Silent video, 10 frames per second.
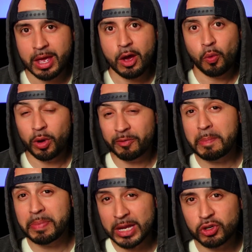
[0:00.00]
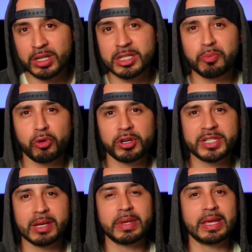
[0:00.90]
One of my Patreon supporters
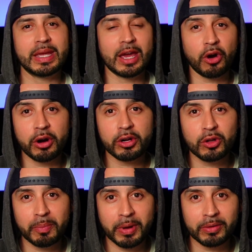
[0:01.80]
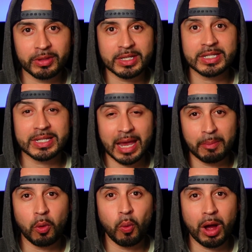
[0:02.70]
sent me an article about this scam
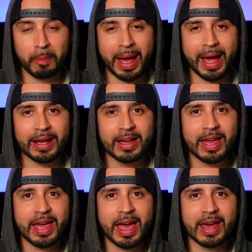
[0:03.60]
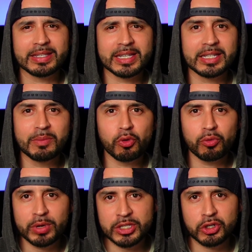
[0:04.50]
a while back, and as I did more
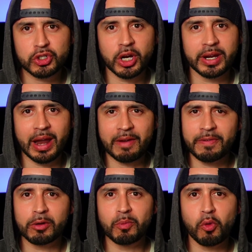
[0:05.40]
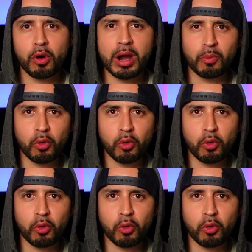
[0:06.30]
research on it, I found more and more